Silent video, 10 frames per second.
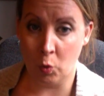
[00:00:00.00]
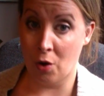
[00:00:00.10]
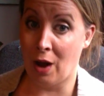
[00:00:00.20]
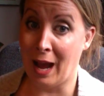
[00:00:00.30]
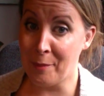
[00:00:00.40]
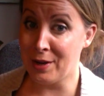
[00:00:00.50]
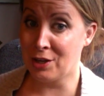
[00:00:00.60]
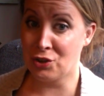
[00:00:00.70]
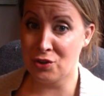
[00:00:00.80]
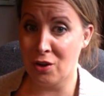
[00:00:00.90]
Well, I'm an
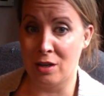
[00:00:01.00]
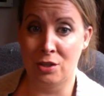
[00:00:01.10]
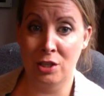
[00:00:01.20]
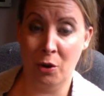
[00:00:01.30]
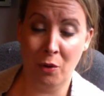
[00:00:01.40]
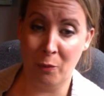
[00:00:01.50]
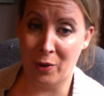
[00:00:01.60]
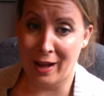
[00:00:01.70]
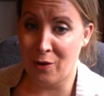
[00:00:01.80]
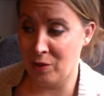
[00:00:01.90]
extra large, so when
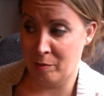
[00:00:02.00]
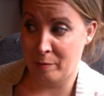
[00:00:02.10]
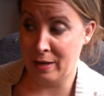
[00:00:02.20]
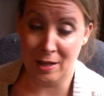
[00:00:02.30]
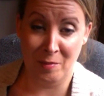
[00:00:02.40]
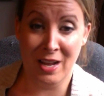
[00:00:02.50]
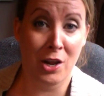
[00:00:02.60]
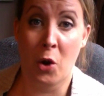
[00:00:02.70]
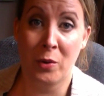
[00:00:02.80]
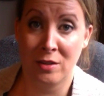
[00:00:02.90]
I hold up a medium, it
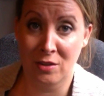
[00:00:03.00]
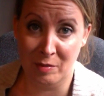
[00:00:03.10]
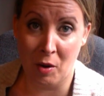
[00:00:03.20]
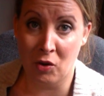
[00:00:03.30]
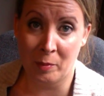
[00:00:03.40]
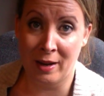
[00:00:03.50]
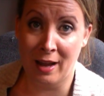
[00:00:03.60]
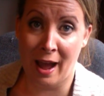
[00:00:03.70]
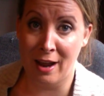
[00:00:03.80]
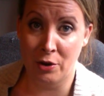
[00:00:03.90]
always looks small to me.
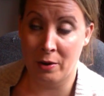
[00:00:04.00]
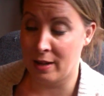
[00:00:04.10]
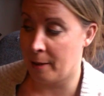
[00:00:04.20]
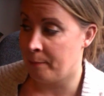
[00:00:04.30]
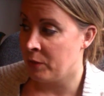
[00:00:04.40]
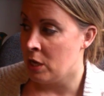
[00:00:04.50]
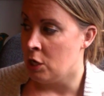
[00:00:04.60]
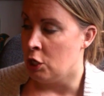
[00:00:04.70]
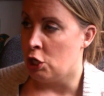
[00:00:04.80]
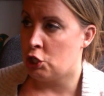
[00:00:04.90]
I had no idea.
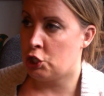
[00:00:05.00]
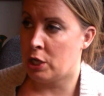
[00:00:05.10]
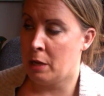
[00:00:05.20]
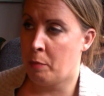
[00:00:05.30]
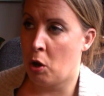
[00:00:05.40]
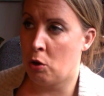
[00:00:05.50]
She